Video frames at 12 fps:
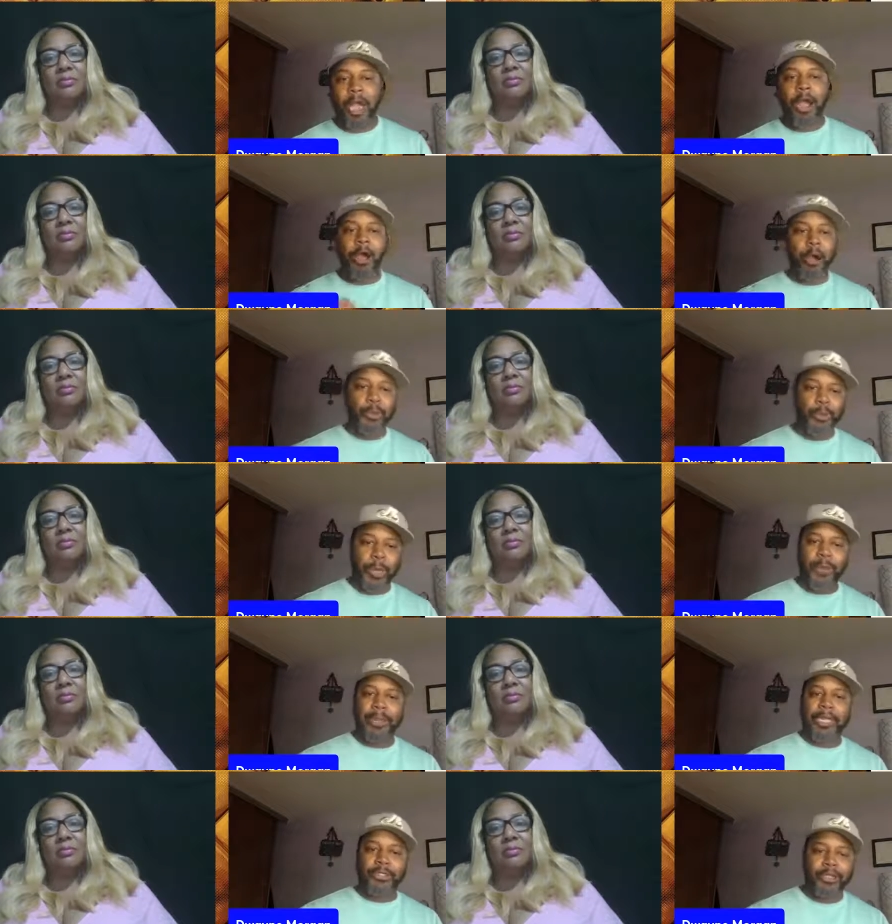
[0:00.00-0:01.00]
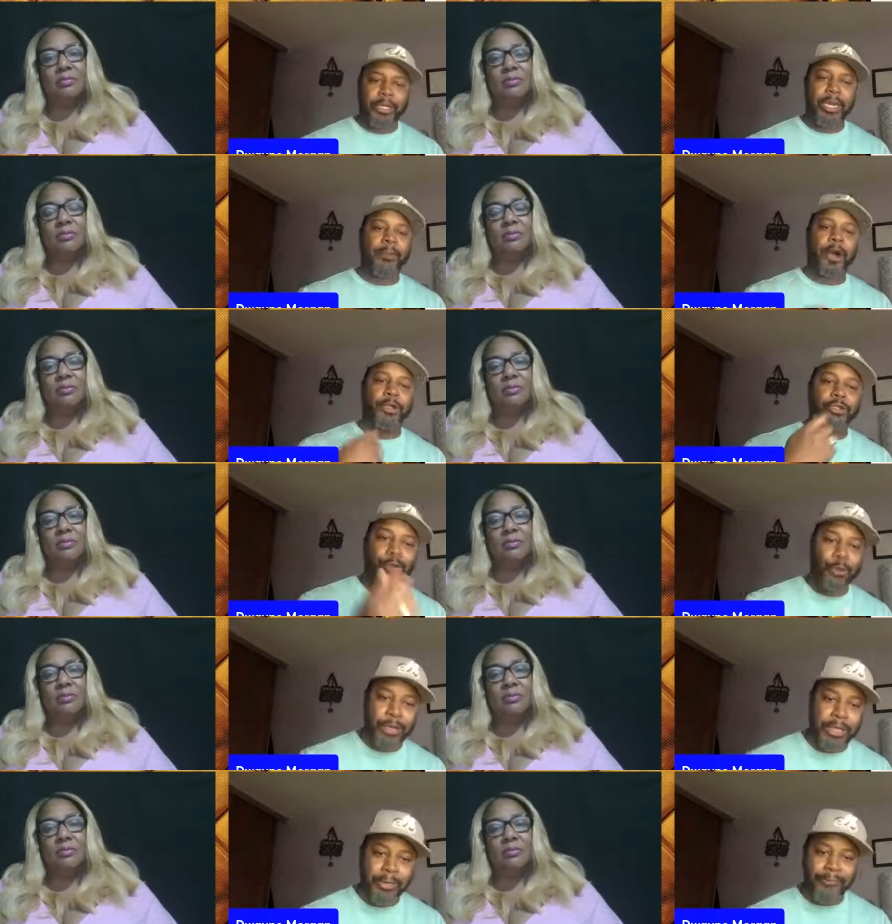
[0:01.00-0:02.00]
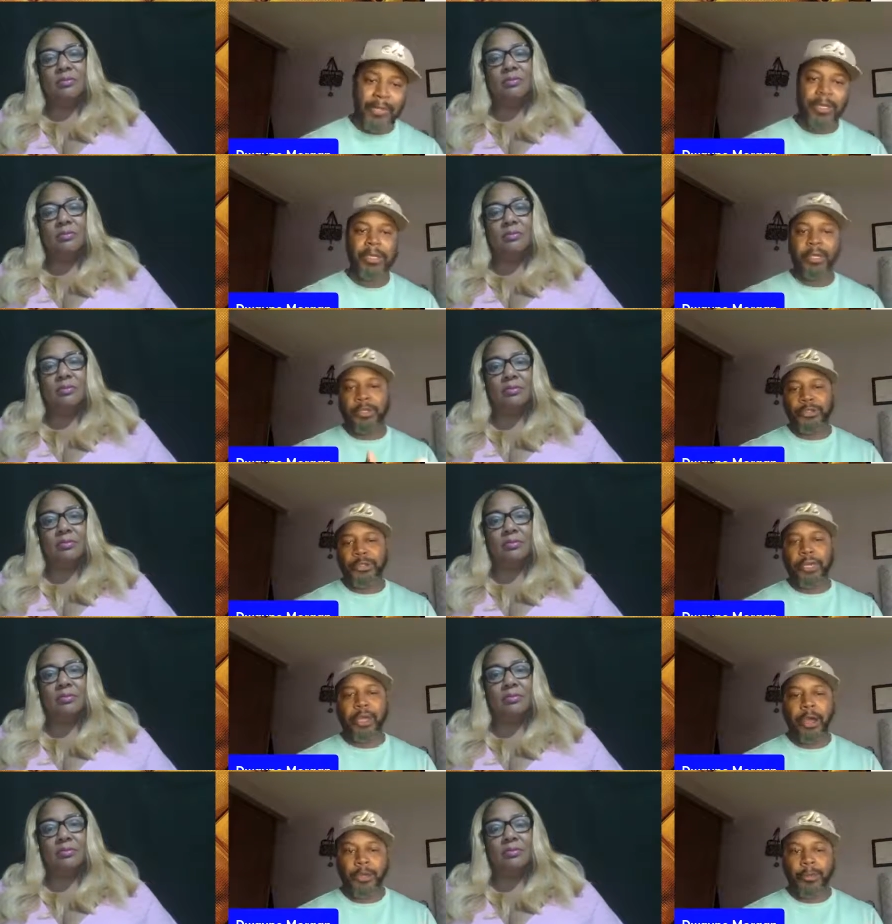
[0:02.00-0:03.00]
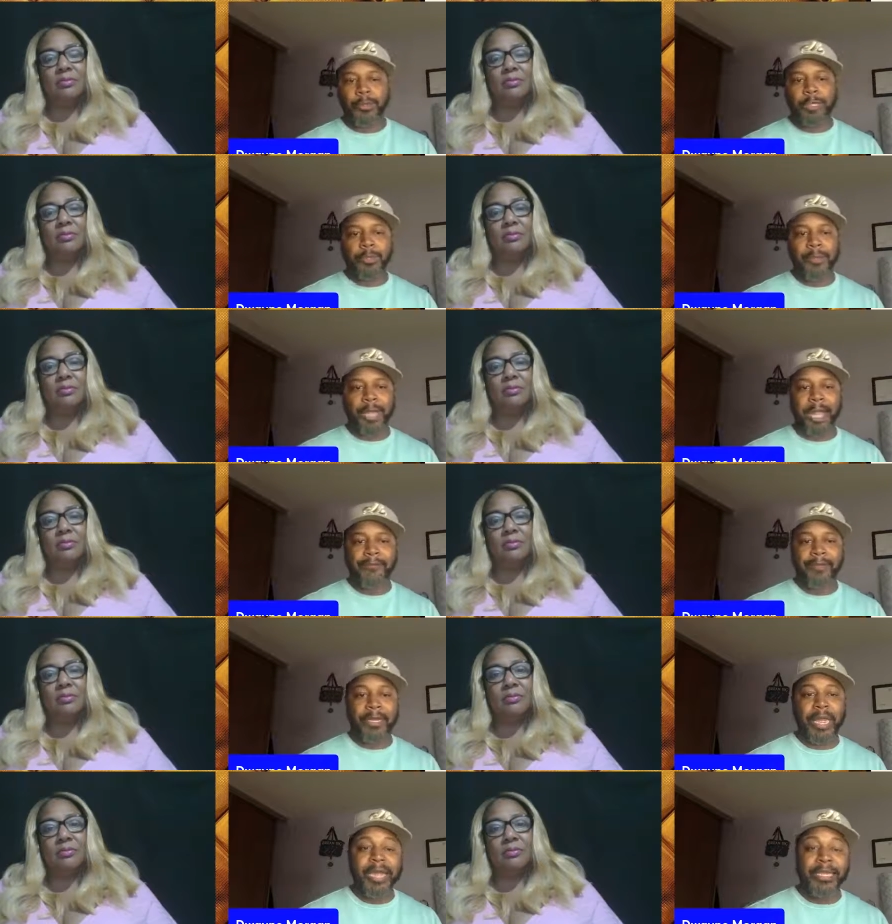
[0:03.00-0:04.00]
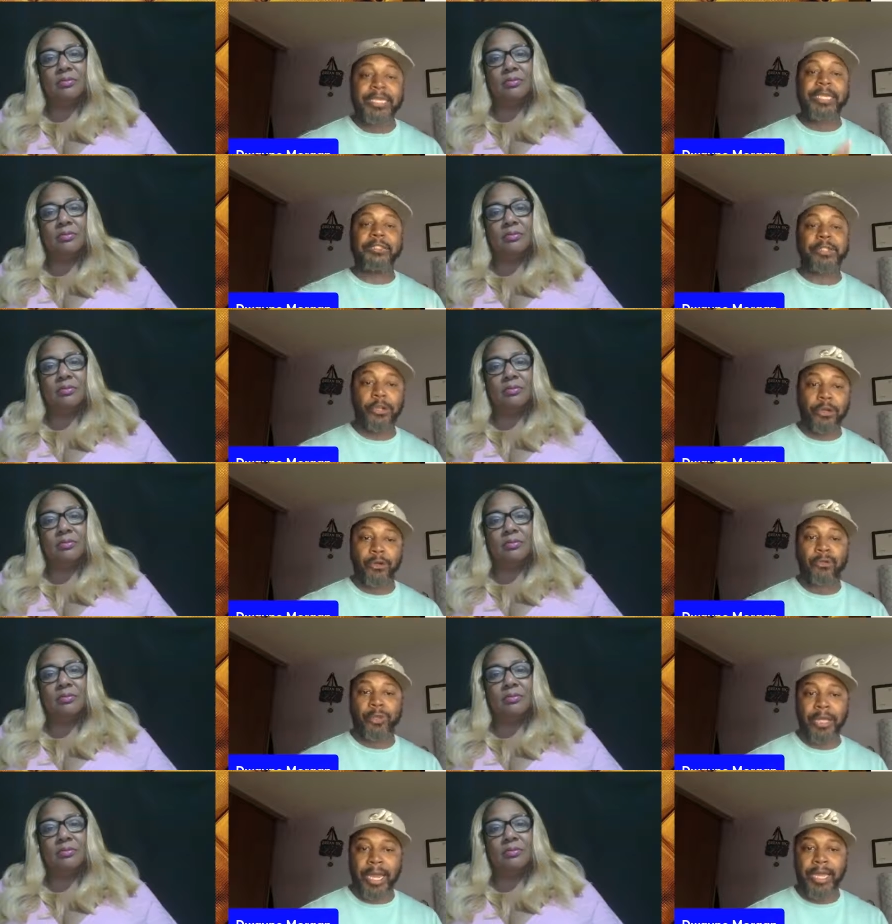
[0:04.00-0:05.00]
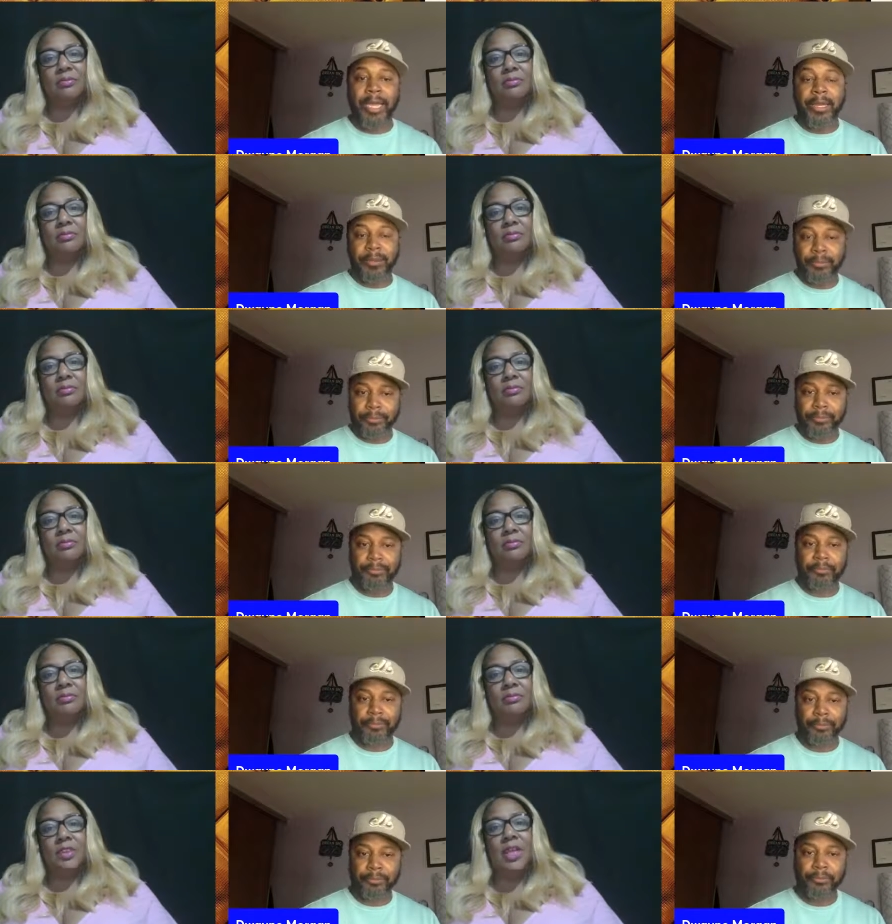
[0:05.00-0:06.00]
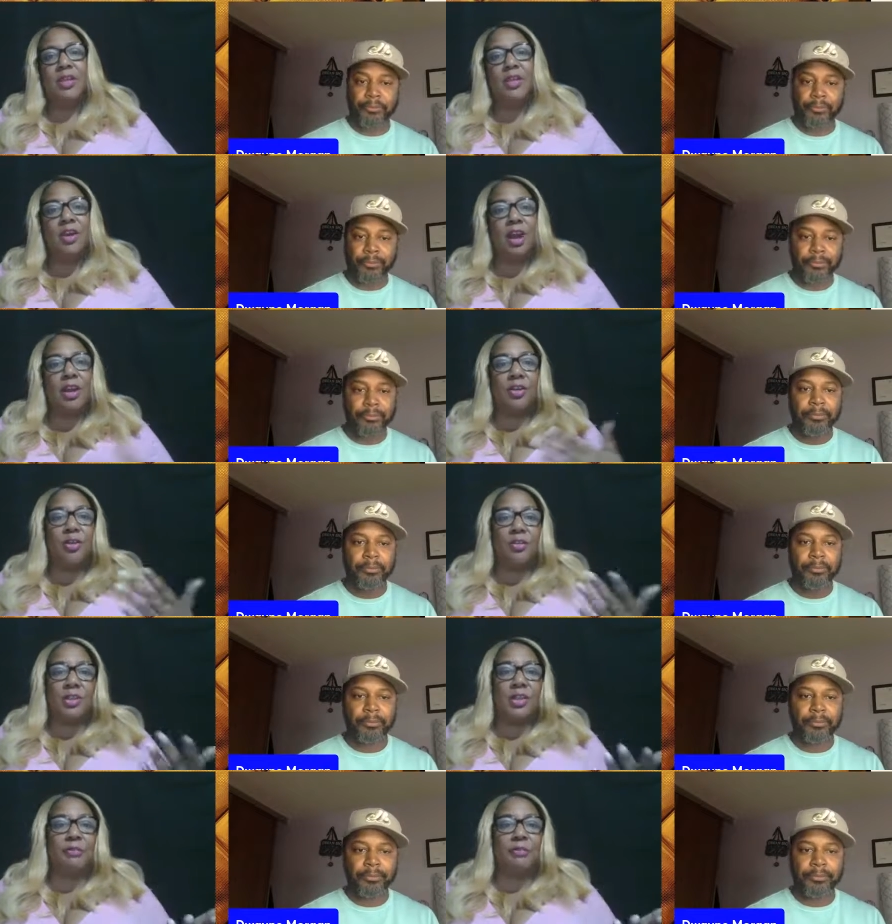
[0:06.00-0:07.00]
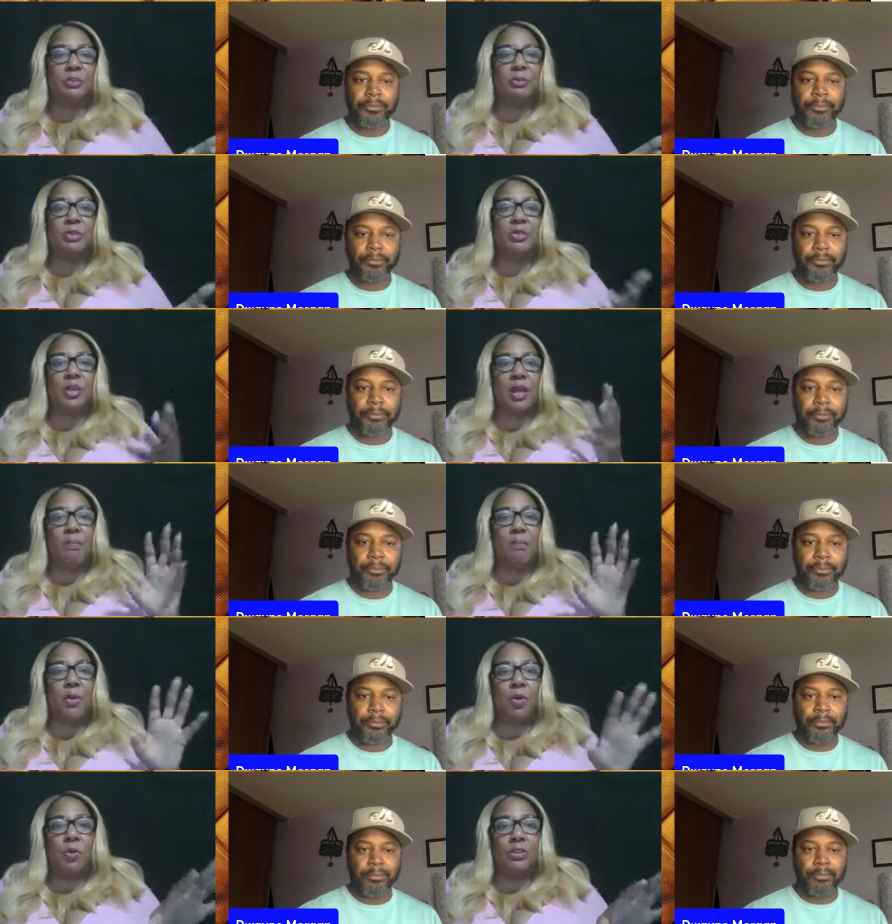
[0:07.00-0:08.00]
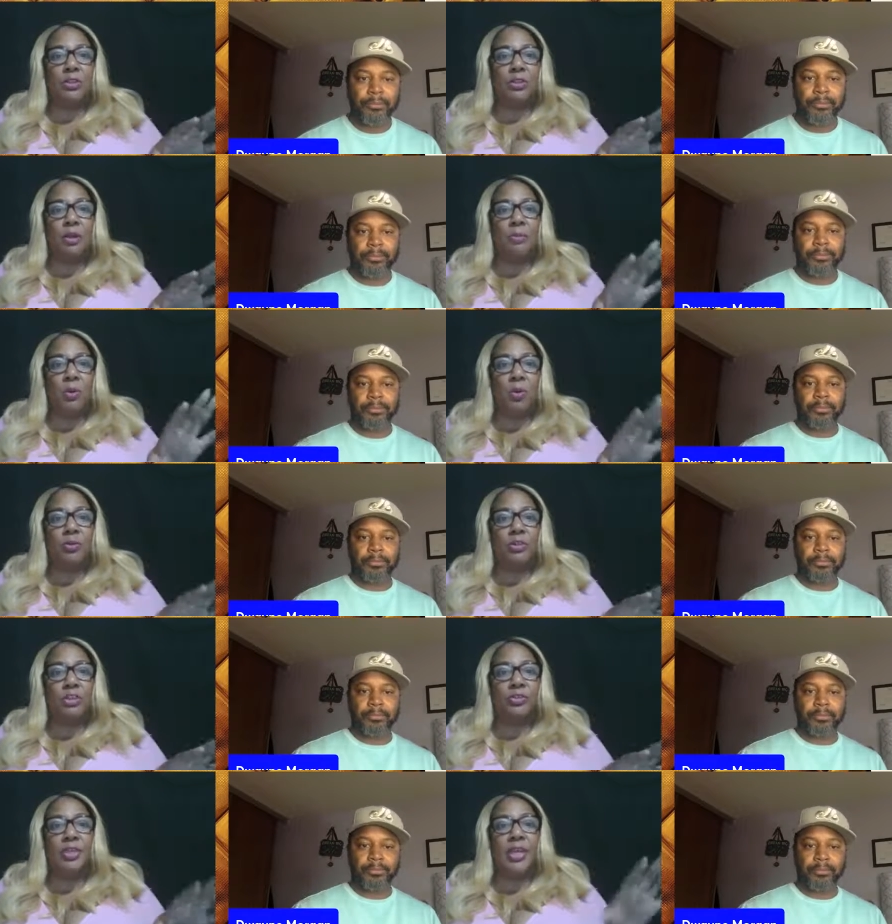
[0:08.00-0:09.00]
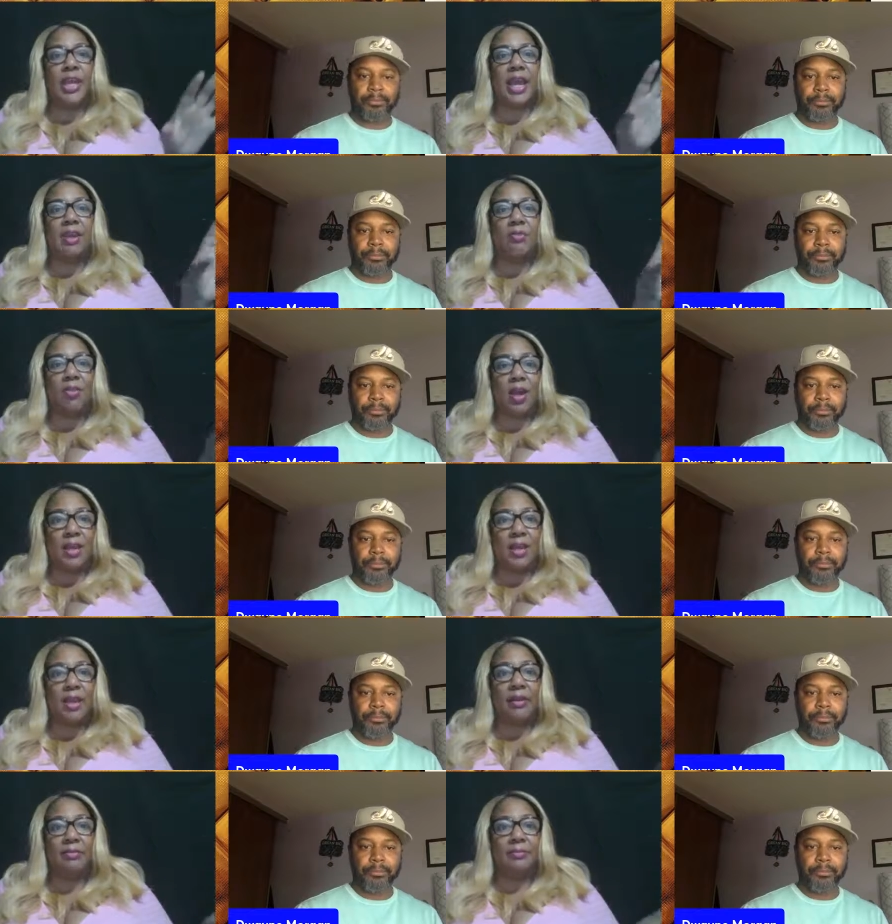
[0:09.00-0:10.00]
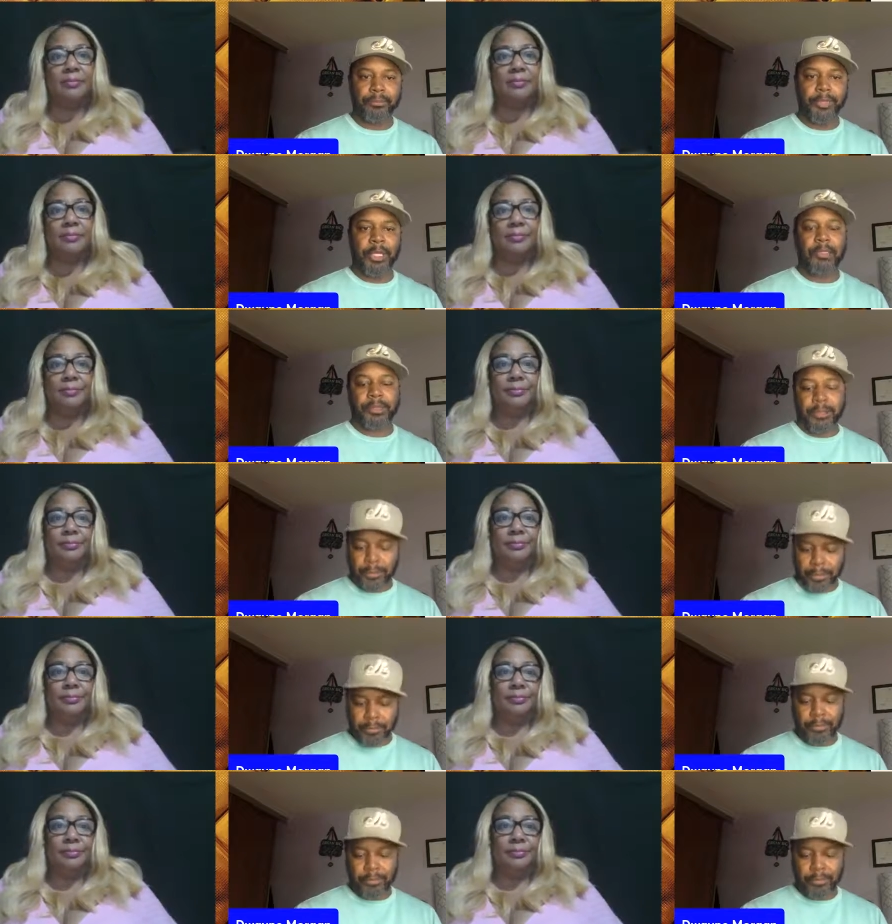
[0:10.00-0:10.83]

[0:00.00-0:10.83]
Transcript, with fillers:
Speaker 1: I always want to make sure that I'm also giving so that other people have a, an easier go than I had.
Speaker 2: And you got to know the difference between a poet, a poetry and writing.
Speaker 1: Yes,